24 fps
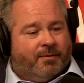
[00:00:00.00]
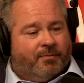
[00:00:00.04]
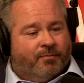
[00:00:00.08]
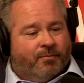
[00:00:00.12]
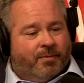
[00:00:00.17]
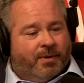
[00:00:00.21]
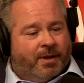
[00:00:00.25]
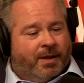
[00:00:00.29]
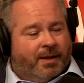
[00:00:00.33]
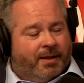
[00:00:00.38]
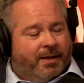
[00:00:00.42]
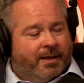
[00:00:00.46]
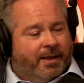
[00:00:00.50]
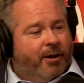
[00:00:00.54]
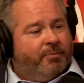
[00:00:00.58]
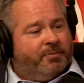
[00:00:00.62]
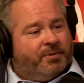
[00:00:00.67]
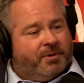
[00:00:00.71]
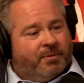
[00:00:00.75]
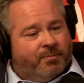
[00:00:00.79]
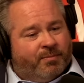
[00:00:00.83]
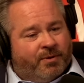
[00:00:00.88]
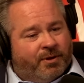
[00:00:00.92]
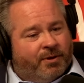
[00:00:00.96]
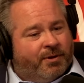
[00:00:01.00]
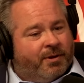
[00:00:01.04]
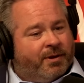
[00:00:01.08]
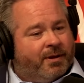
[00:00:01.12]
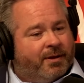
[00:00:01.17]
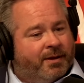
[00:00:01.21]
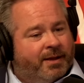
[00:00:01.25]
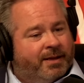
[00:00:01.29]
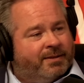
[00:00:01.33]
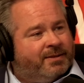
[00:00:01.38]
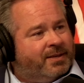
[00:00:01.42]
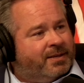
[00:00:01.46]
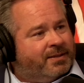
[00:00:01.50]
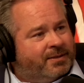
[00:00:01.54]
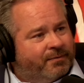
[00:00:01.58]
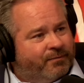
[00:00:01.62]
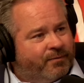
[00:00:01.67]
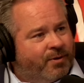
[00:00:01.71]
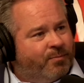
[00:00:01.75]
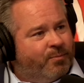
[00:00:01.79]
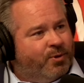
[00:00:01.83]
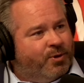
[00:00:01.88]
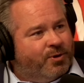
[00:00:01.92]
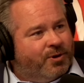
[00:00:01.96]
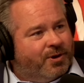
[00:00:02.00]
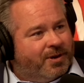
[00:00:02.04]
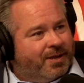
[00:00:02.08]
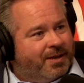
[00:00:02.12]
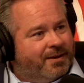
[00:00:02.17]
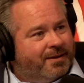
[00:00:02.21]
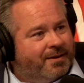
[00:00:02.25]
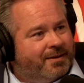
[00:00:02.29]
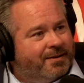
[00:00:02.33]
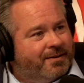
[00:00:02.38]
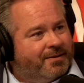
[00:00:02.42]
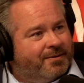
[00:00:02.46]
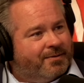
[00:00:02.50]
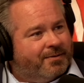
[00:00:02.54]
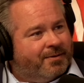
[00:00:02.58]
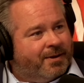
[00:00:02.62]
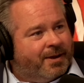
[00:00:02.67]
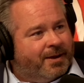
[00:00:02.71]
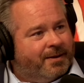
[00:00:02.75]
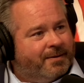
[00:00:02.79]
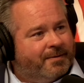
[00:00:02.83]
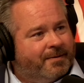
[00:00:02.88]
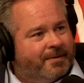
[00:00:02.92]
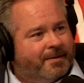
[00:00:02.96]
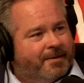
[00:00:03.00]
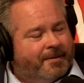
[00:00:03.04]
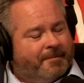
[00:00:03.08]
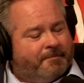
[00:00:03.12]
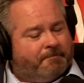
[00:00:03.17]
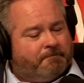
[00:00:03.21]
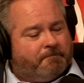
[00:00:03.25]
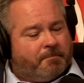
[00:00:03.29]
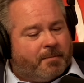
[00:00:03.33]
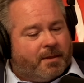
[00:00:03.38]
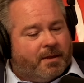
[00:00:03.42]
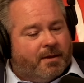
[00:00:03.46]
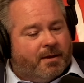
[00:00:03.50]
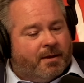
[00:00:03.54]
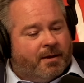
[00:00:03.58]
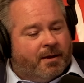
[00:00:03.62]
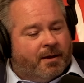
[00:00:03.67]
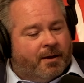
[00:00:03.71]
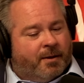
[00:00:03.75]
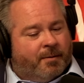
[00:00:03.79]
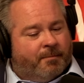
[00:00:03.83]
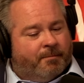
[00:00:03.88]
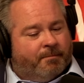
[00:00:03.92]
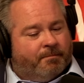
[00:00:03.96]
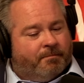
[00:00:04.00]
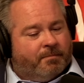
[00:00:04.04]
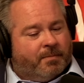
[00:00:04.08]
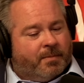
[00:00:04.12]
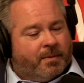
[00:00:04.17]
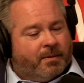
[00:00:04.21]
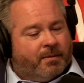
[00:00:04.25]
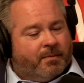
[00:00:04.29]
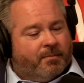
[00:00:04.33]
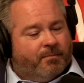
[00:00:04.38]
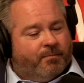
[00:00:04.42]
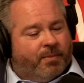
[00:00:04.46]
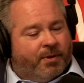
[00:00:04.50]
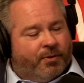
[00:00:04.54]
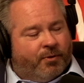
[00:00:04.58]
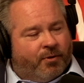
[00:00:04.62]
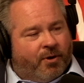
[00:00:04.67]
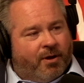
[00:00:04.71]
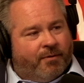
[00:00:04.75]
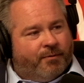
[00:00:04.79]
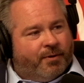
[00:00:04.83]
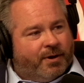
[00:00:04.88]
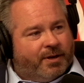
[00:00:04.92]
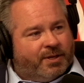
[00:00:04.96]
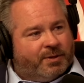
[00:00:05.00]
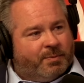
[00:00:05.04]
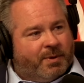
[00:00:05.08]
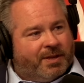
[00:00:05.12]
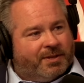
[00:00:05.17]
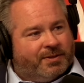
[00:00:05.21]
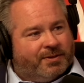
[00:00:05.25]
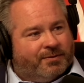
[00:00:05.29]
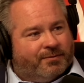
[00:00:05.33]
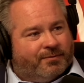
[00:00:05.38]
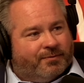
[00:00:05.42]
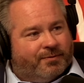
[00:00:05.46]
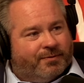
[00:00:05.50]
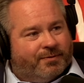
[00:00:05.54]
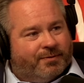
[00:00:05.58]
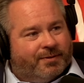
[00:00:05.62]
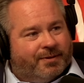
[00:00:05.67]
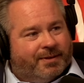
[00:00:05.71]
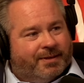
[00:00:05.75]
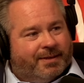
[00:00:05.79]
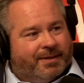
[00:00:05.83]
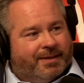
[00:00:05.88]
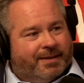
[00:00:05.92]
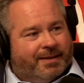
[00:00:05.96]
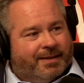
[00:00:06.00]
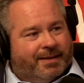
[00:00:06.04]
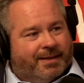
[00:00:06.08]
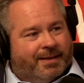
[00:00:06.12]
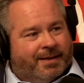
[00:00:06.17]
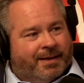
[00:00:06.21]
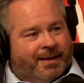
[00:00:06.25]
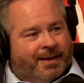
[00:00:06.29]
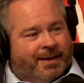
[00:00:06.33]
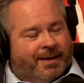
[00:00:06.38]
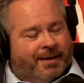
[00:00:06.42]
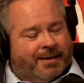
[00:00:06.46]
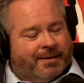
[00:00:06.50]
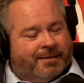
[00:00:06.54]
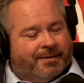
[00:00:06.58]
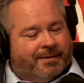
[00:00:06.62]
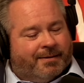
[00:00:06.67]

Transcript: uh, help to build a, a, sense of community, right? Mm-hmm. Um, but they're all very expensive. And,